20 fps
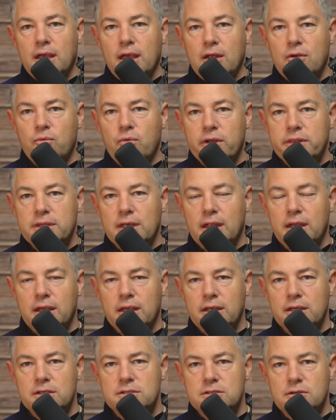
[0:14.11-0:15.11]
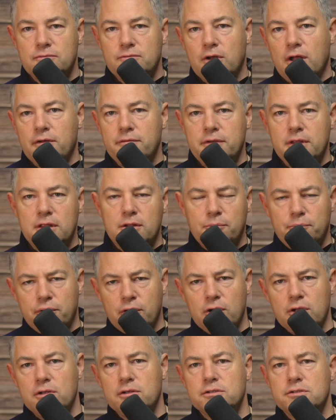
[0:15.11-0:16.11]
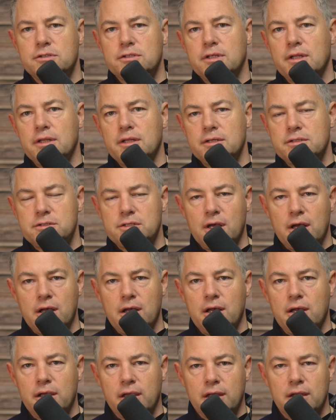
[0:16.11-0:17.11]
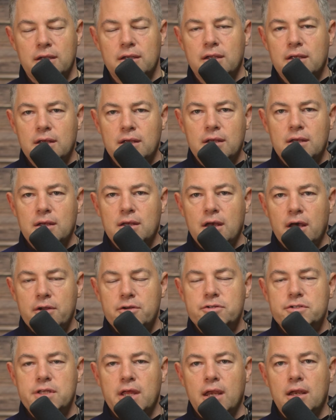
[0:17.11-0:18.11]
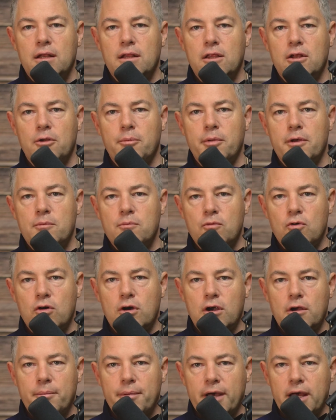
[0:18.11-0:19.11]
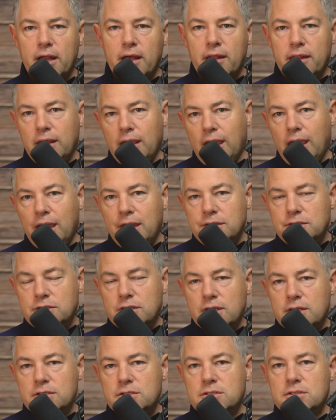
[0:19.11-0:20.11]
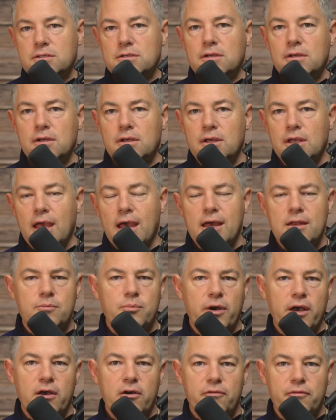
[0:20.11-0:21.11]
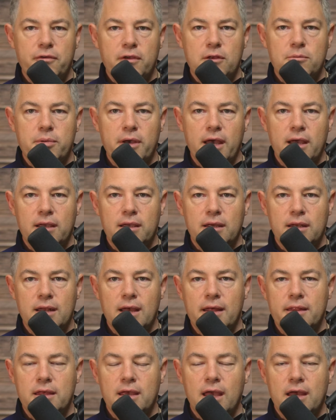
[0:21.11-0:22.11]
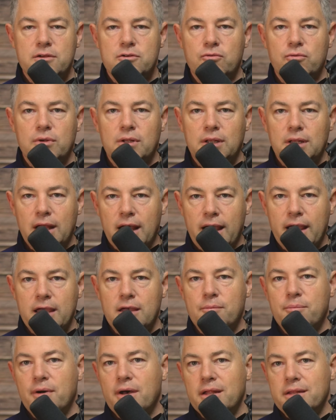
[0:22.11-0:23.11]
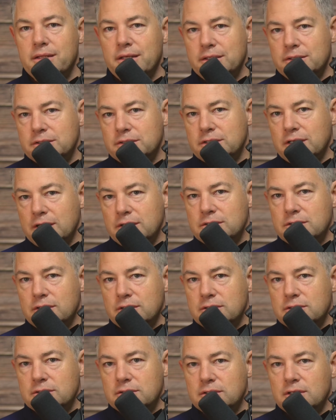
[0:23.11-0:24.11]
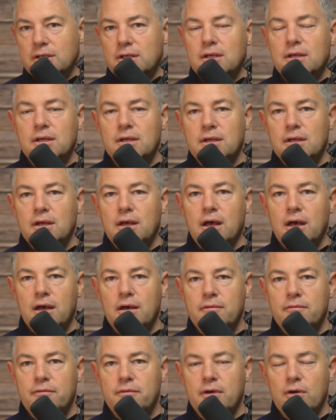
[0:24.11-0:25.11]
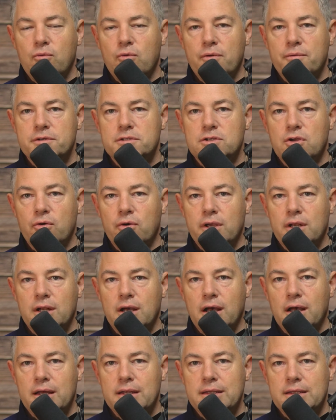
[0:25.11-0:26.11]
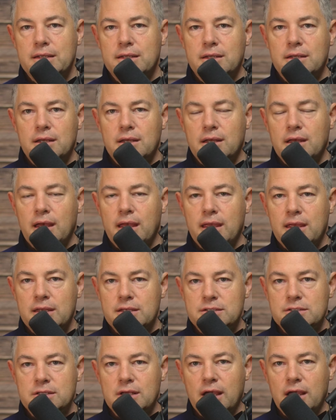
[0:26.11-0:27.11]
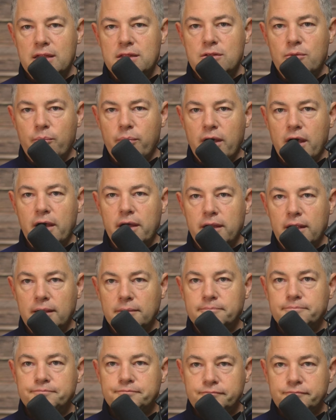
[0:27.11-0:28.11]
and what that is, involving the pulse and the tongue, and understanding a little bit more about how the ancients had biofeedback and how they had to rely upon these senses of what was going on inside the body.